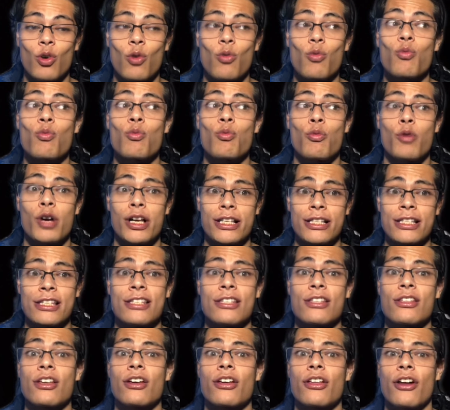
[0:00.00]

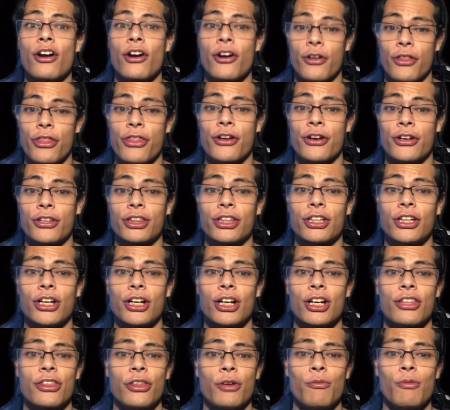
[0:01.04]
was her third
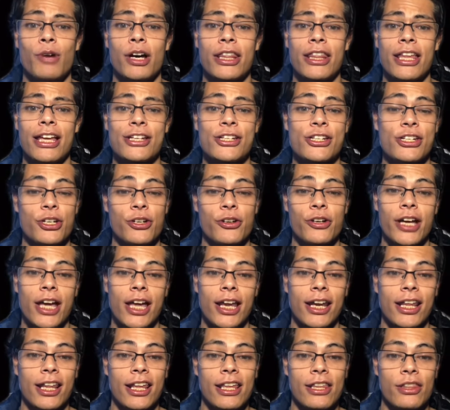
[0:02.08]
look, the one that she
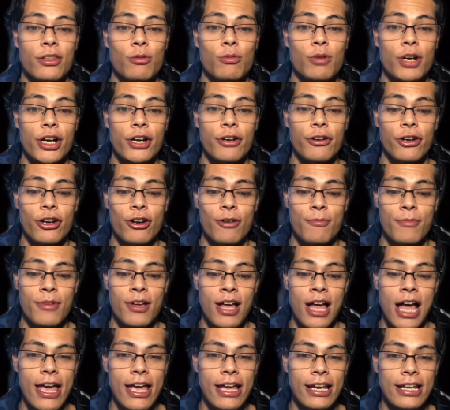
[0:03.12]
created in the workroom.
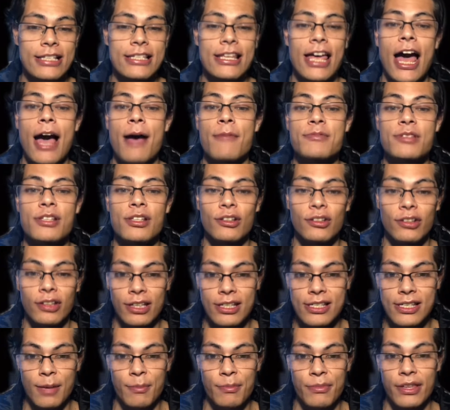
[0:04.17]
It is absolutely
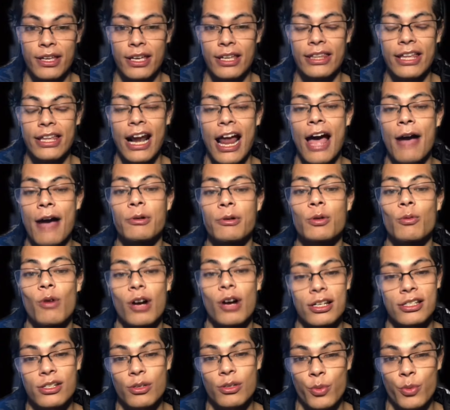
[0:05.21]
something that I would
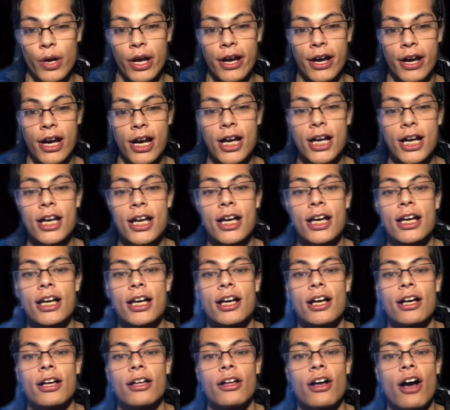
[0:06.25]
want to wear.
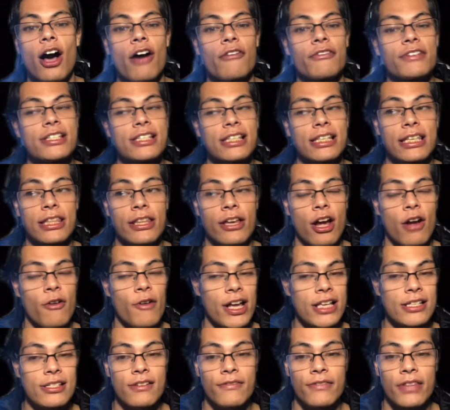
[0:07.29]
Obviously, the
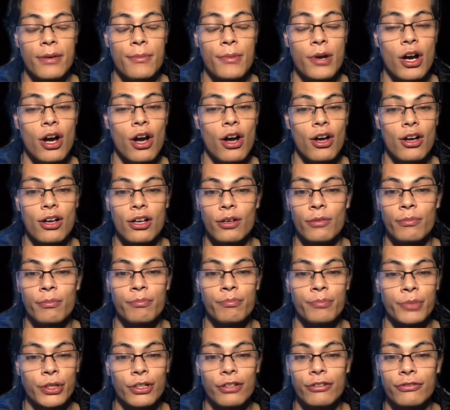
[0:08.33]
rest of them are all
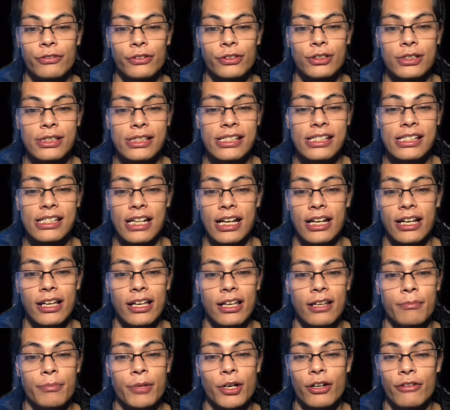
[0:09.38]
beautiful and stunning
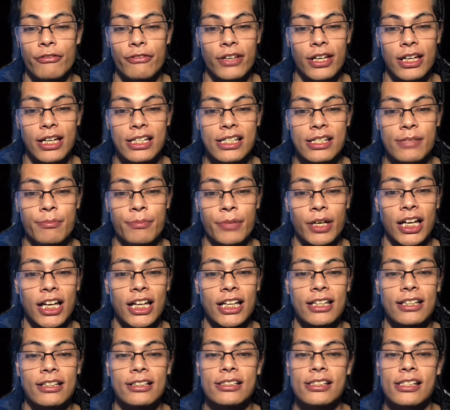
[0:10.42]
and perfect,
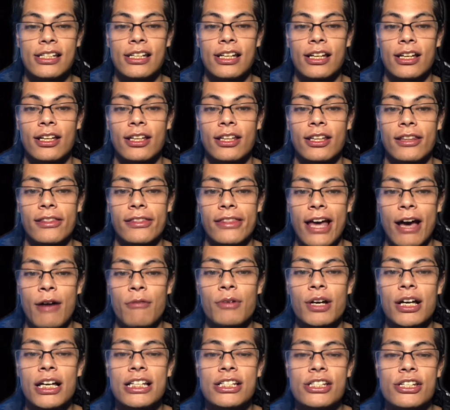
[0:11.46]
but that
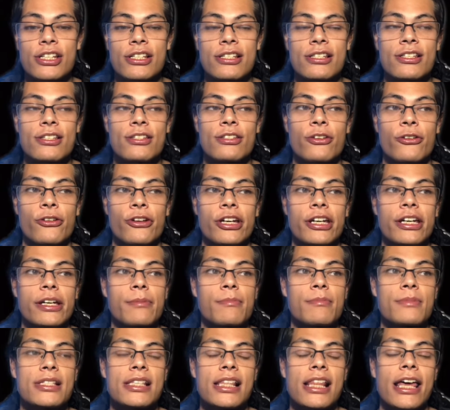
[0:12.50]
one just
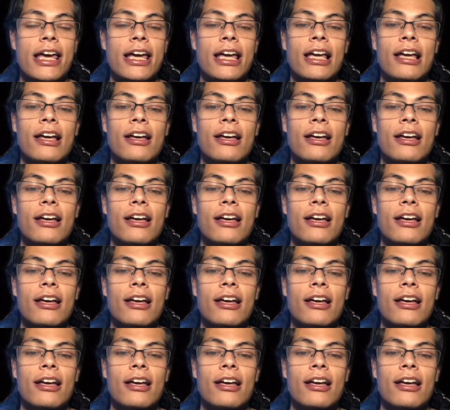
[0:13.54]
screams like